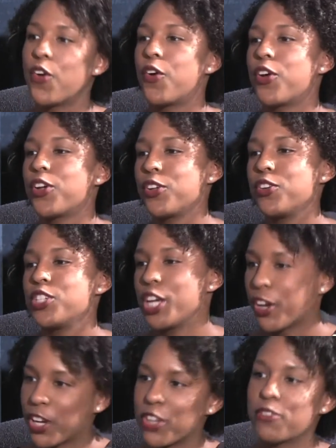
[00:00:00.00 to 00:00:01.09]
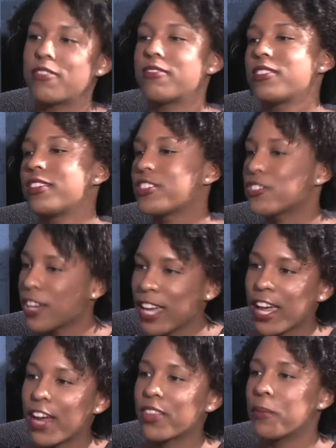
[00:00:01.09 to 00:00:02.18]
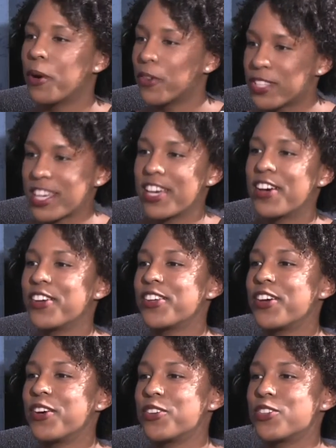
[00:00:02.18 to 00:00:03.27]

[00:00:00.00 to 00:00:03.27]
or, cheering, straight hair, the ponytail, you